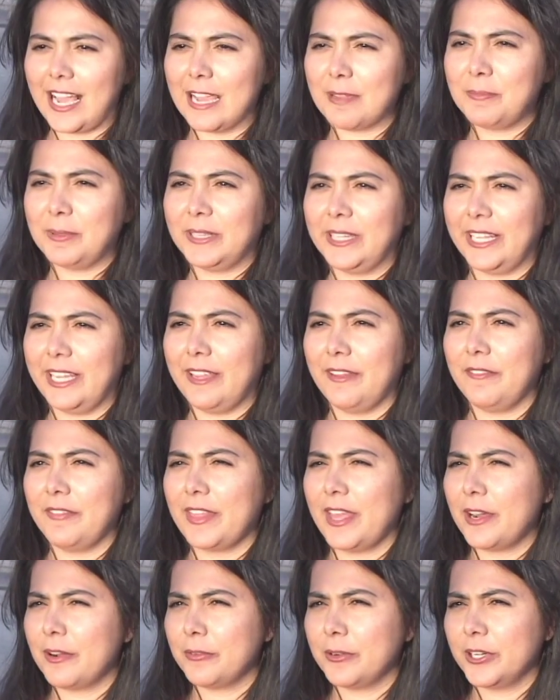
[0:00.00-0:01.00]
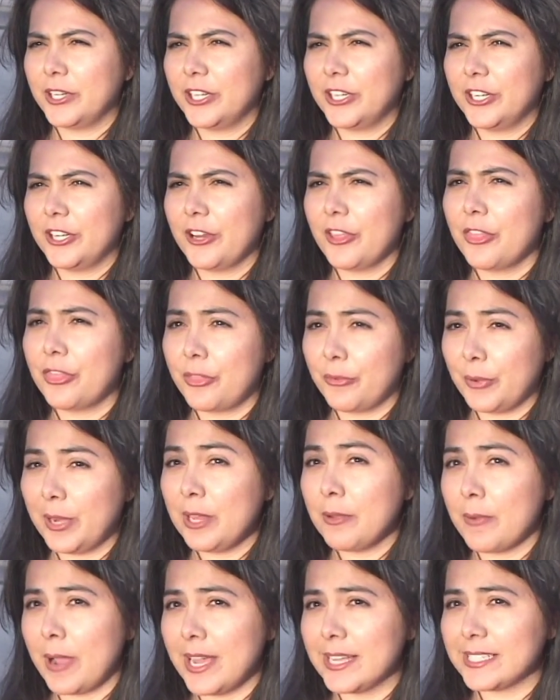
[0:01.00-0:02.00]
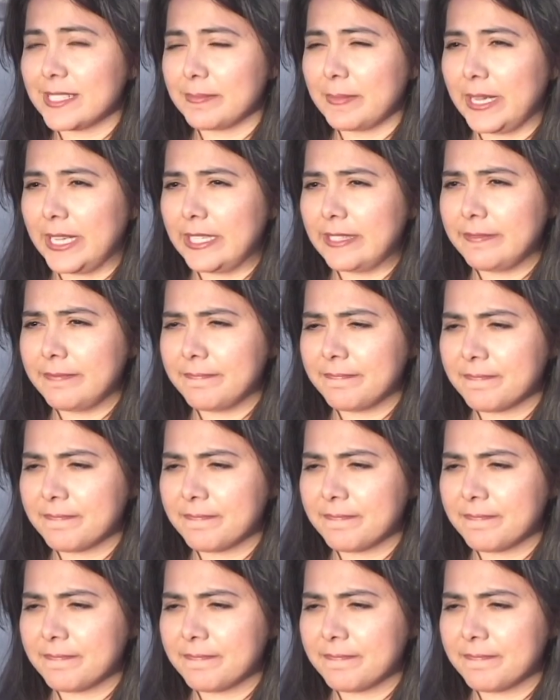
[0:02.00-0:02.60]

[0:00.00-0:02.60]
I believe there were three wise men.